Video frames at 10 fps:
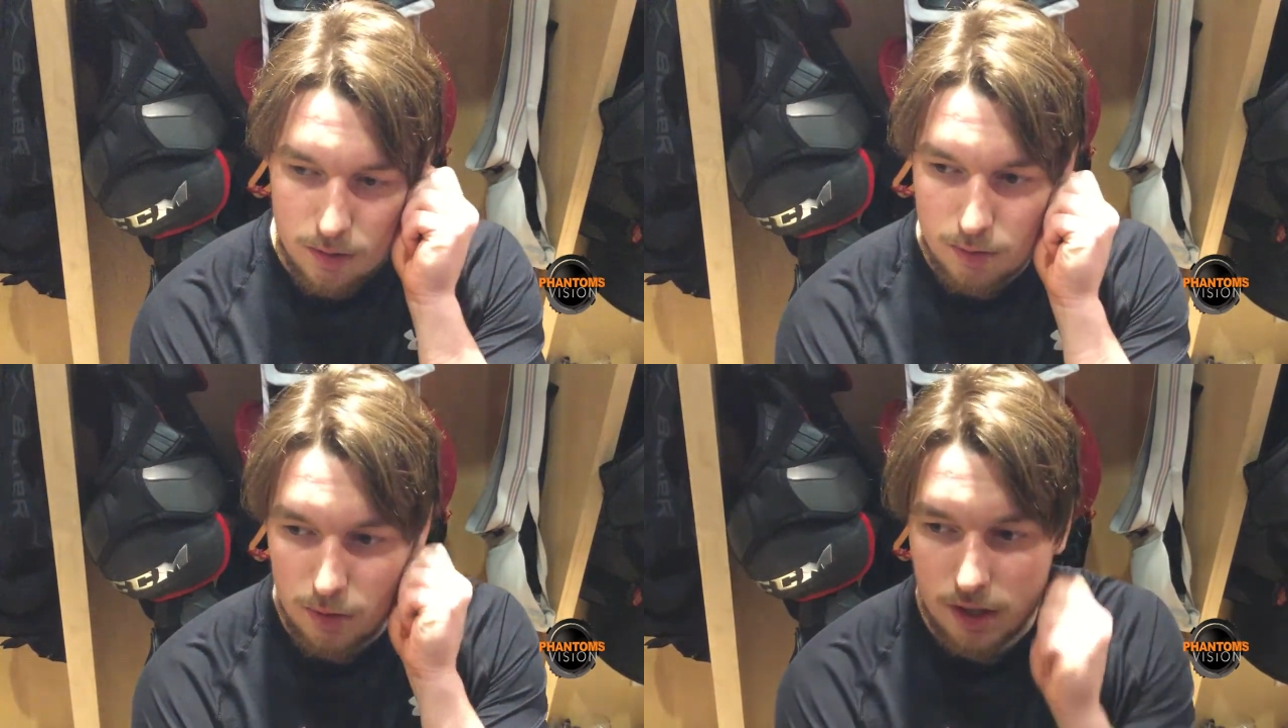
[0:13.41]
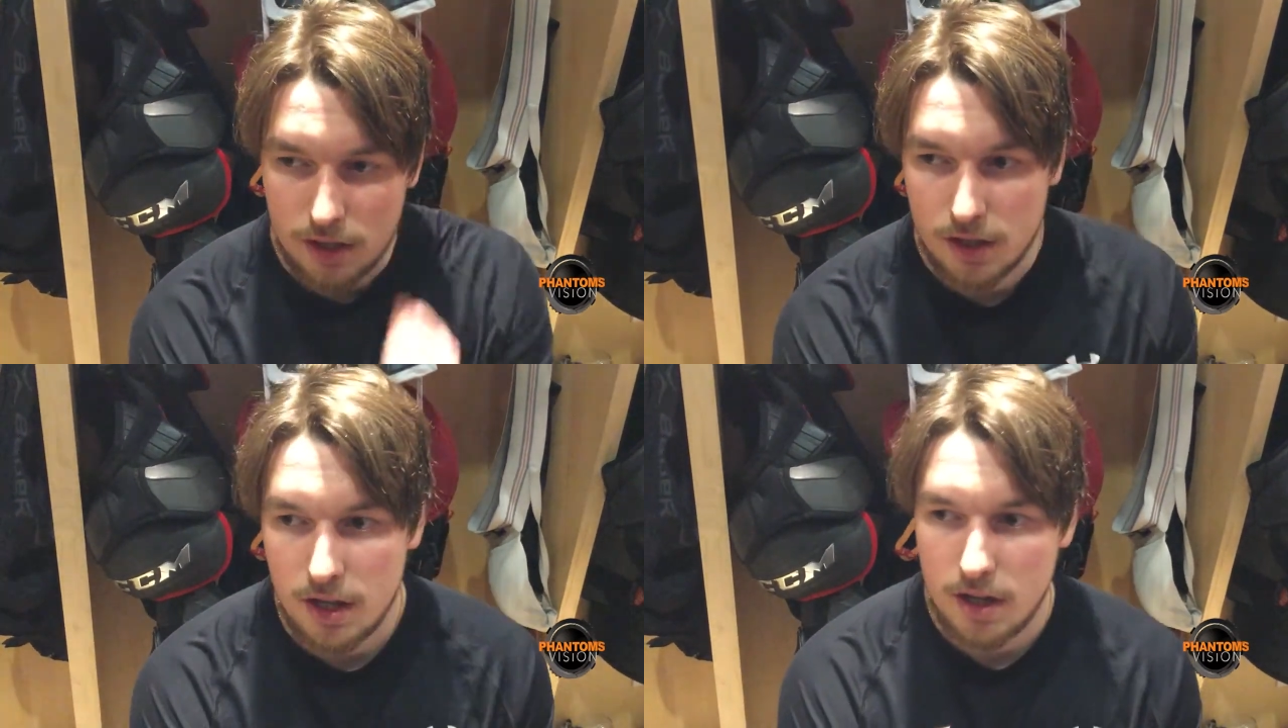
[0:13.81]
we
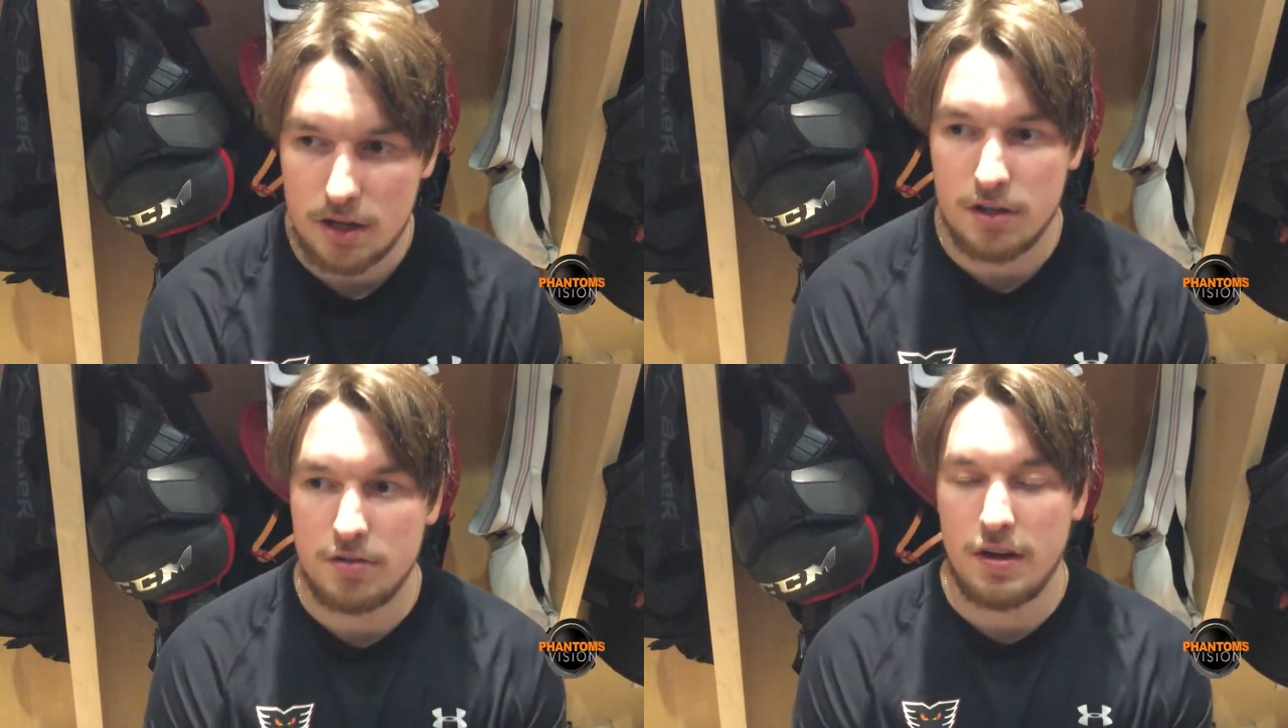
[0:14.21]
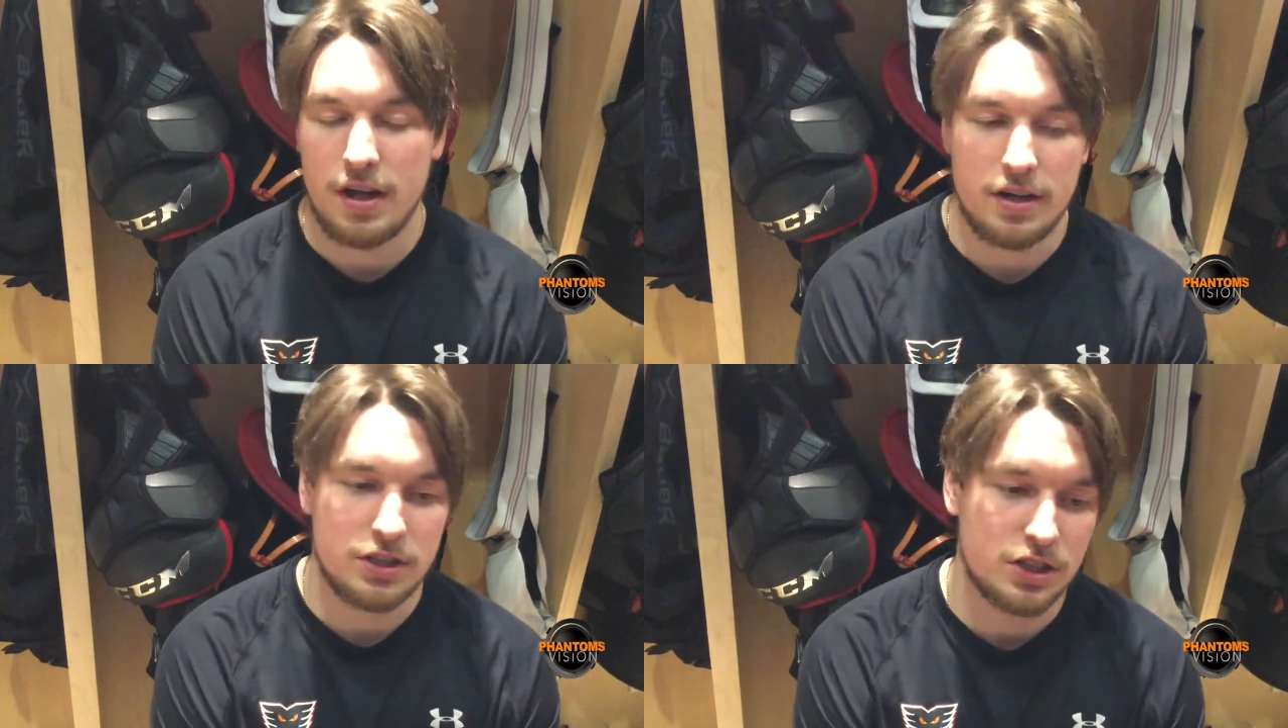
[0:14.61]
had an
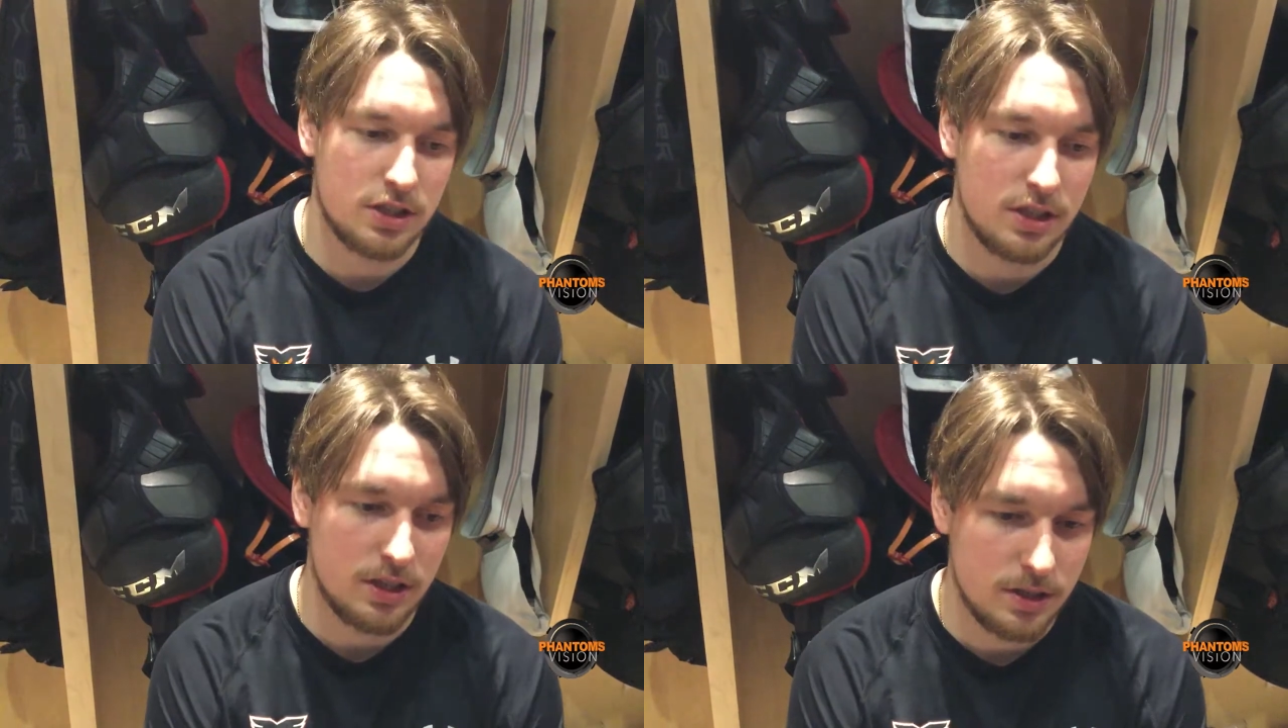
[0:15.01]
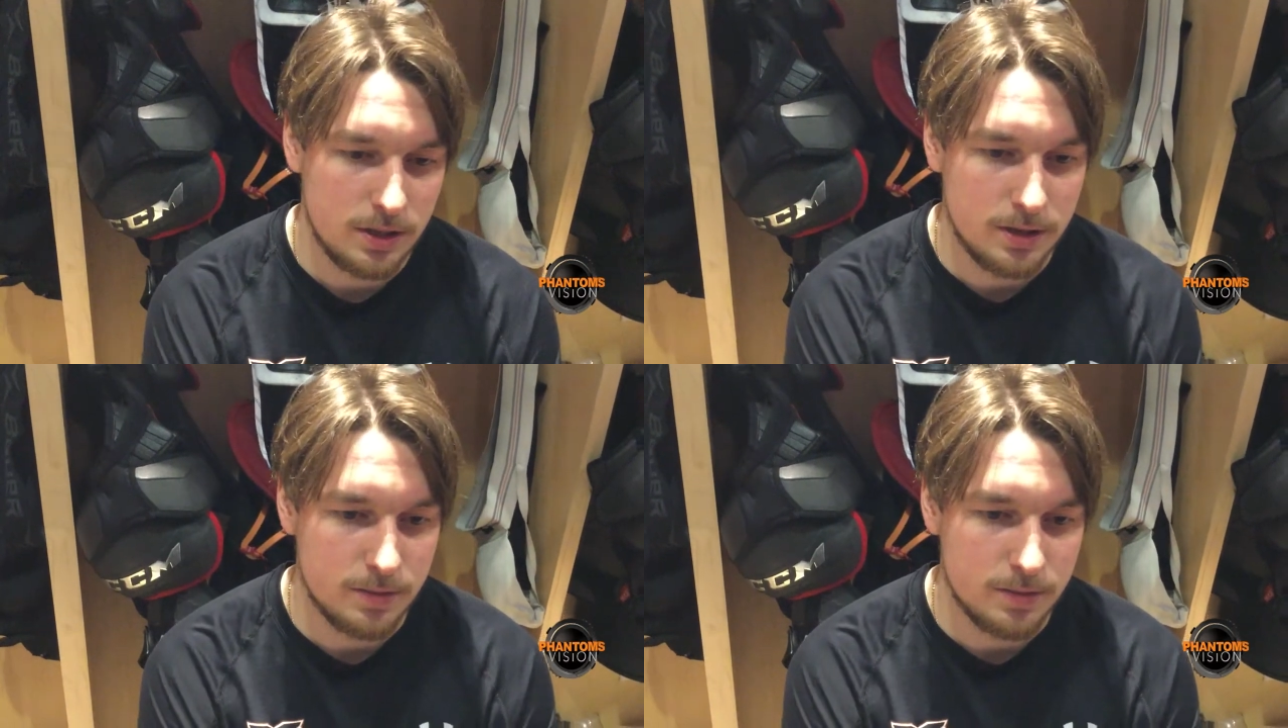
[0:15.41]
advantage, and then